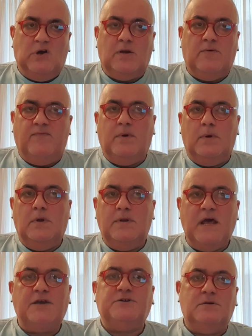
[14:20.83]
kind of a
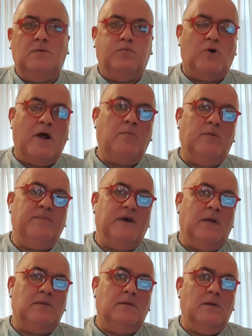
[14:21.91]
national problem
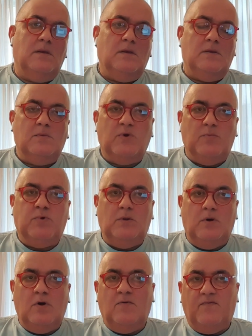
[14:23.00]
that the
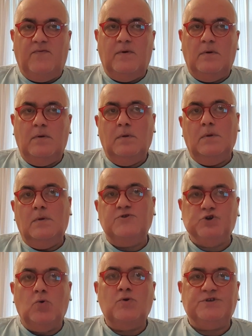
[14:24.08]
people of
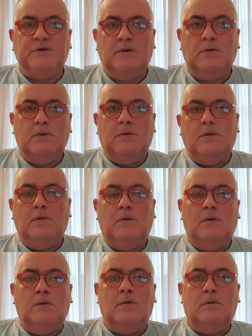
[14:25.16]
Georgia,
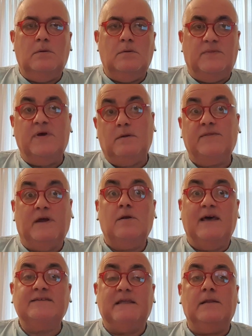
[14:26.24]
there are
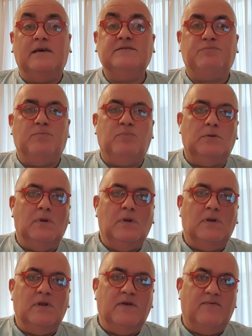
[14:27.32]
less and less people
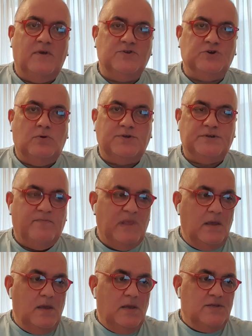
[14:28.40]
live in Georgia.
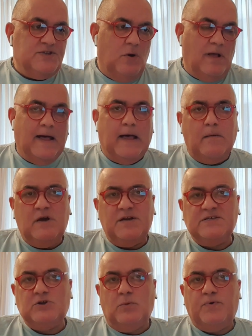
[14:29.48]
So I'm going
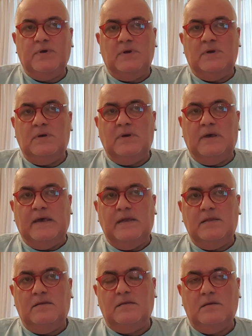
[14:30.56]
to stop here,
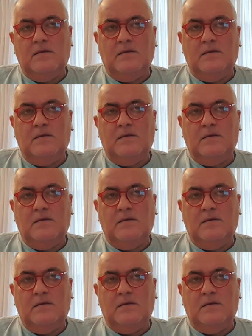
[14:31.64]
and